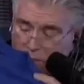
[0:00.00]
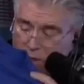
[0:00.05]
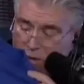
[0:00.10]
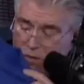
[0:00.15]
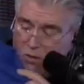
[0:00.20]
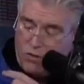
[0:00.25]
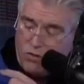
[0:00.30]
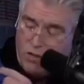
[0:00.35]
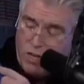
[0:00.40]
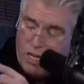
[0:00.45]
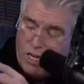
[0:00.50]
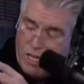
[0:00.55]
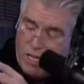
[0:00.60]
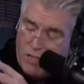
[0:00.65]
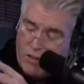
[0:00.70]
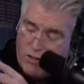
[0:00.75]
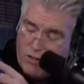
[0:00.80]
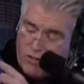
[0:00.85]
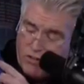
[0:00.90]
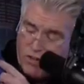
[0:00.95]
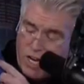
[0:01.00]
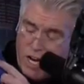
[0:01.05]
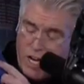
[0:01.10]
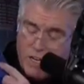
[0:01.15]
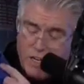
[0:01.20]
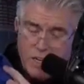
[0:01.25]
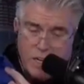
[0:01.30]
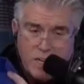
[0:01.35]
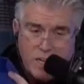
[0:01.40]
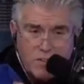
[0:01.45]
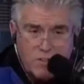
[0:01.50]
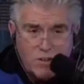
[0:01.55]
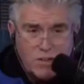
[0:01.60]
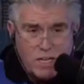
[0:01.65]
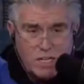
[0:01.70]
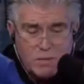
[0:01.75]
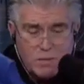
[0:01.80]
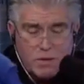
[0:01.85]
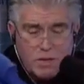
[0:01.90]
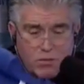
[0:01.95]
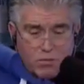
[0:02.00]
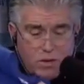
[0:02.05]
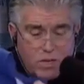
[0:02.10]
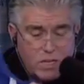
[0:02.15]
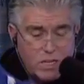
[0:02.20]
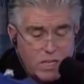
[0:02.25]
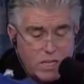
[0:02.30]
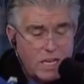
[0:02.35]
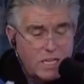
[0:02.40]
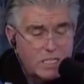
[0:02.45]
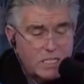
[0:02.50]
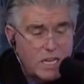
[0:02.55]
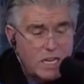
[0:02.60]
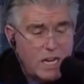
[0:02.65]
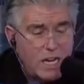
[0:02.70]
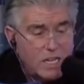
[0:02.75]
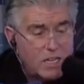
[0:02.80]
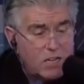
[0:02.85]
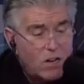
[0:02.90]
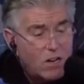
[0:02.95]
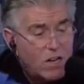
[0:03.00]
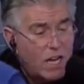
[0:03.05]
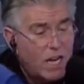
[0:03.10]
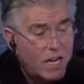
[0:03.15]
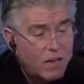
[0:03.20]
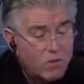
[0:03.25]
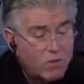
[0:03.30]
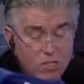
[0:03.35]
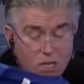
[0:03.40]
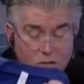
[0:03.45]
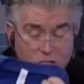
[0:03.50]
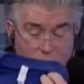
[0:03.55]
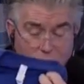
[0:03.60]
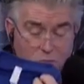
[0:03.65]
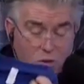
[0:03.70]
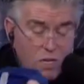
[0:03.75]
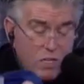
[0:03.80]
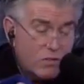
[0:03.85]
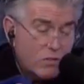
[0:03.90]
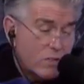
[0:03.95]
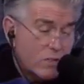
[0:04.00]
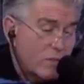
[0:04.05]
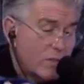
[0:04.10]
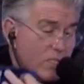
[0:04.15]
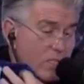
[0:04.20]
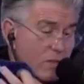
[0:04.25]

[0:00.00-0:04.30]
which I just got, and he turned out to be a really nice guy, a young guy, which I was surprised there was going to be